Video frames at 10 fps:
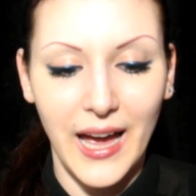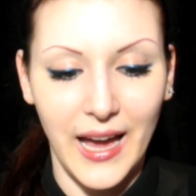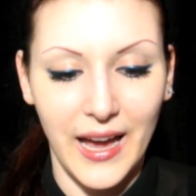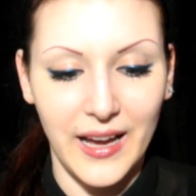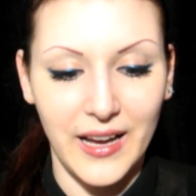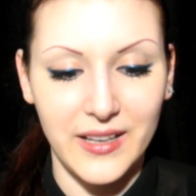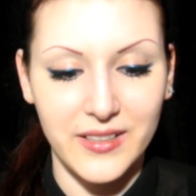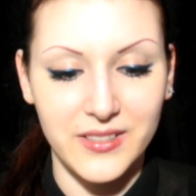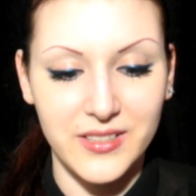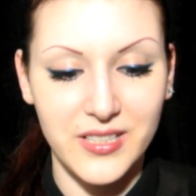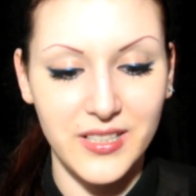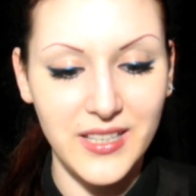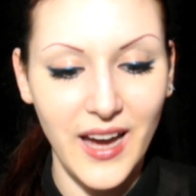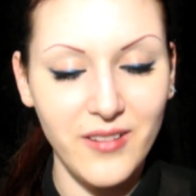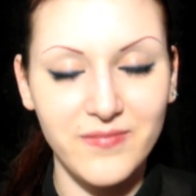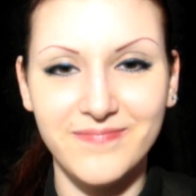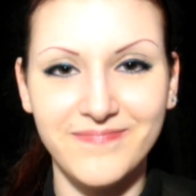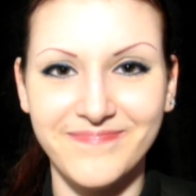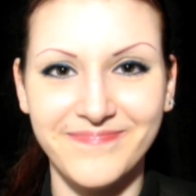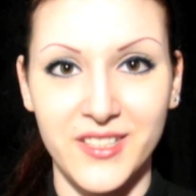And yeah,
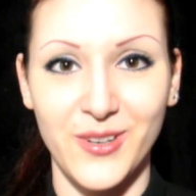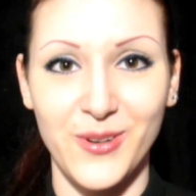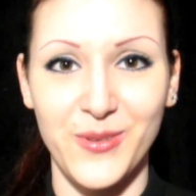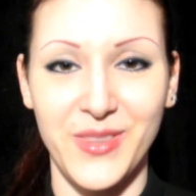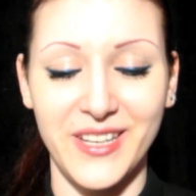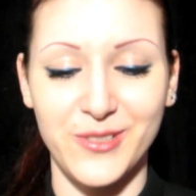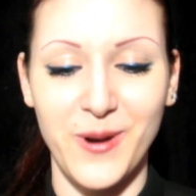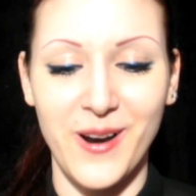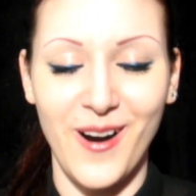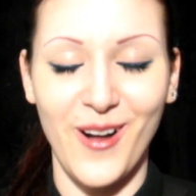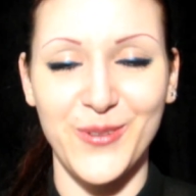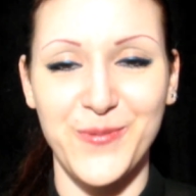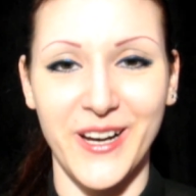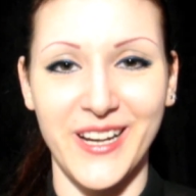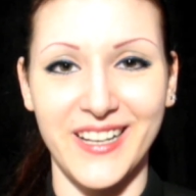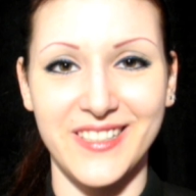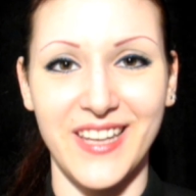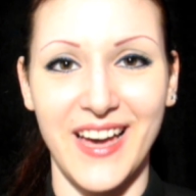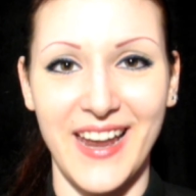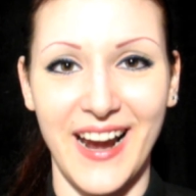so these were all the products
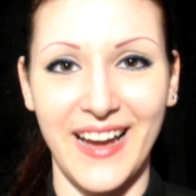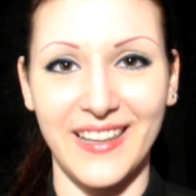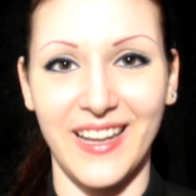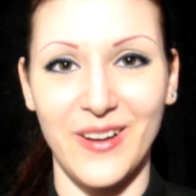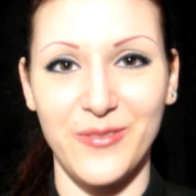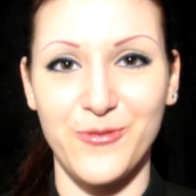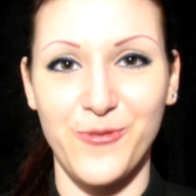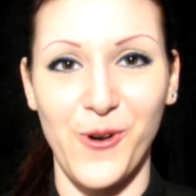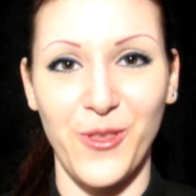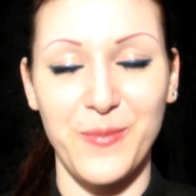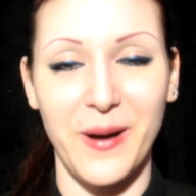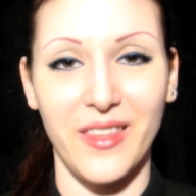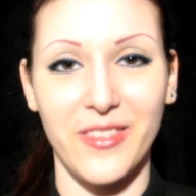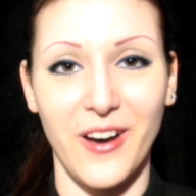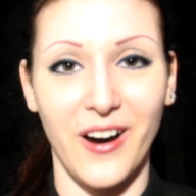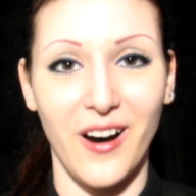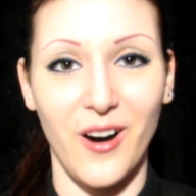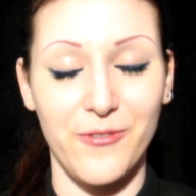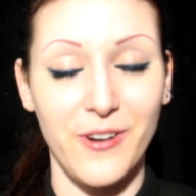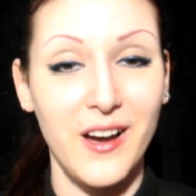that I loved for the month
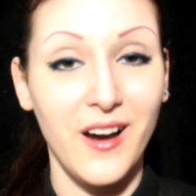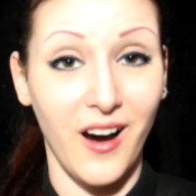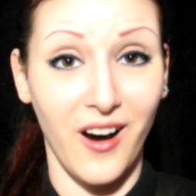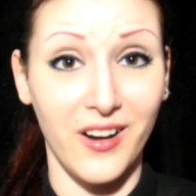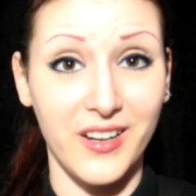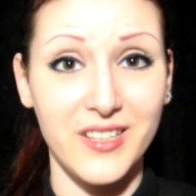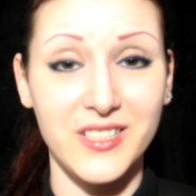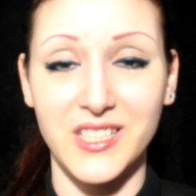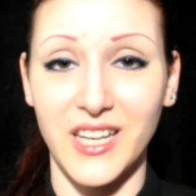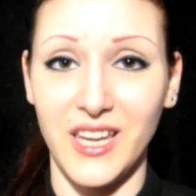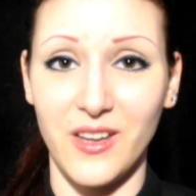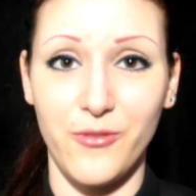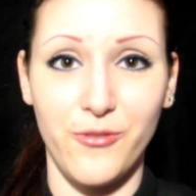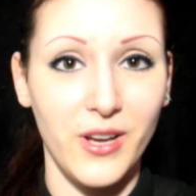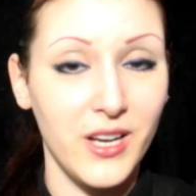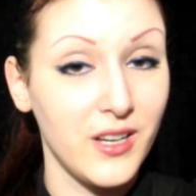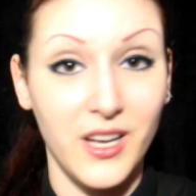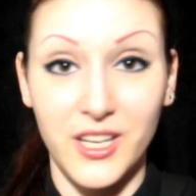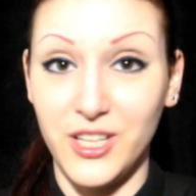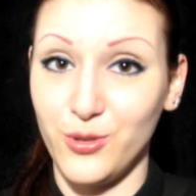of August. If
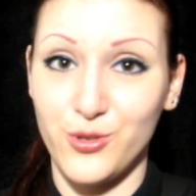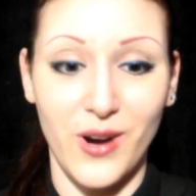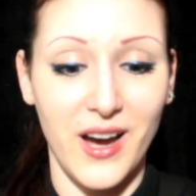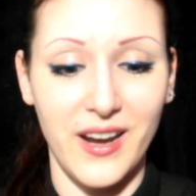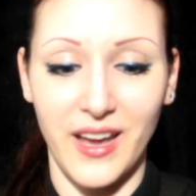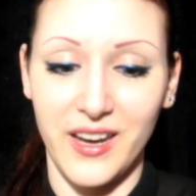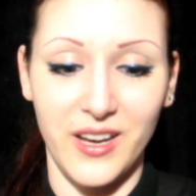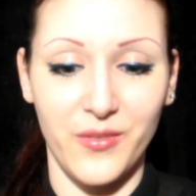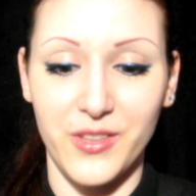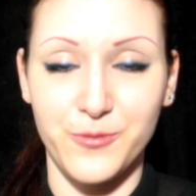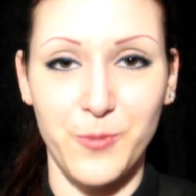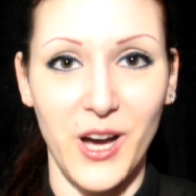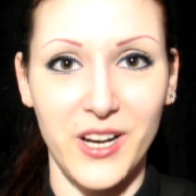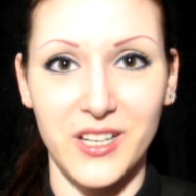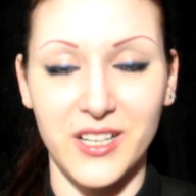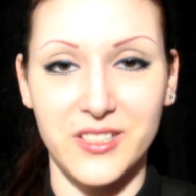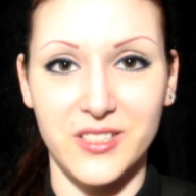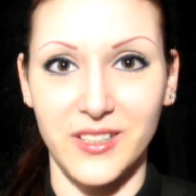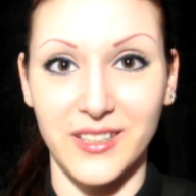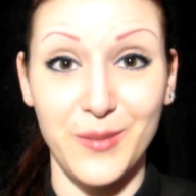you tried any of these products,
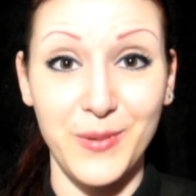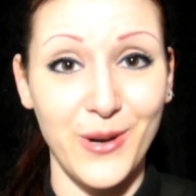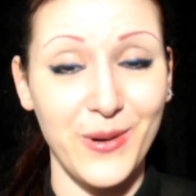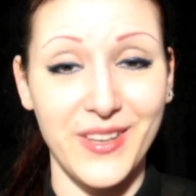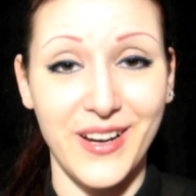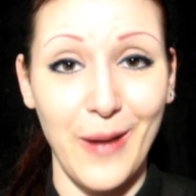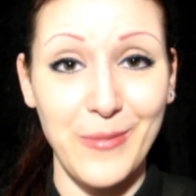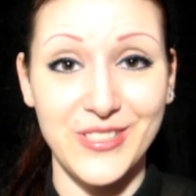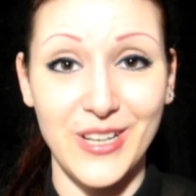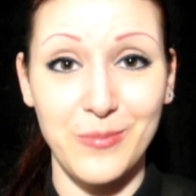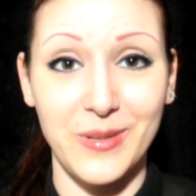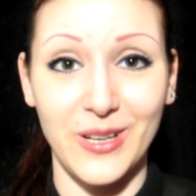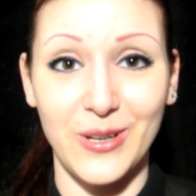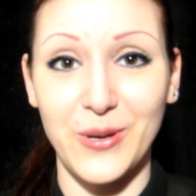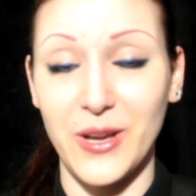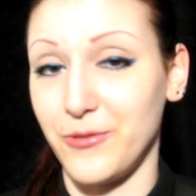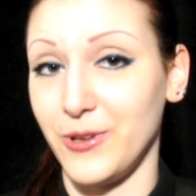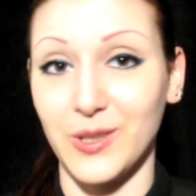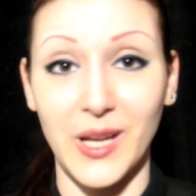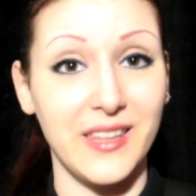so let me know in the comments down below if
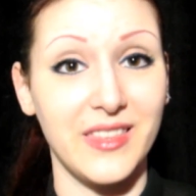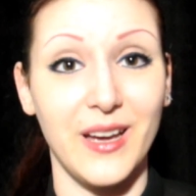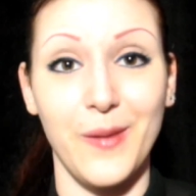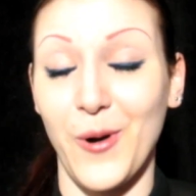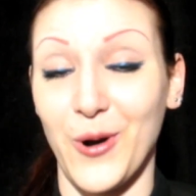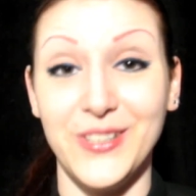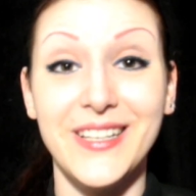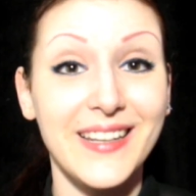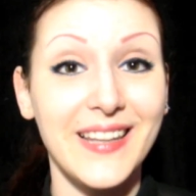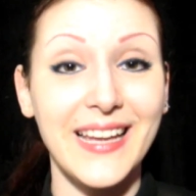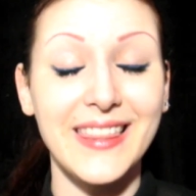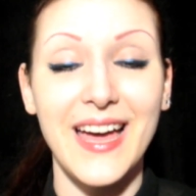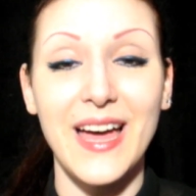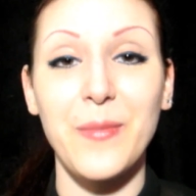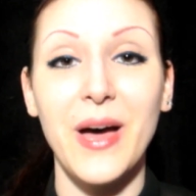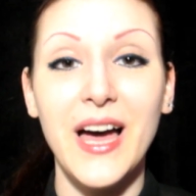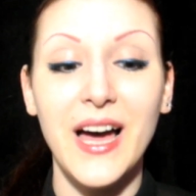you liked them or didn't like them.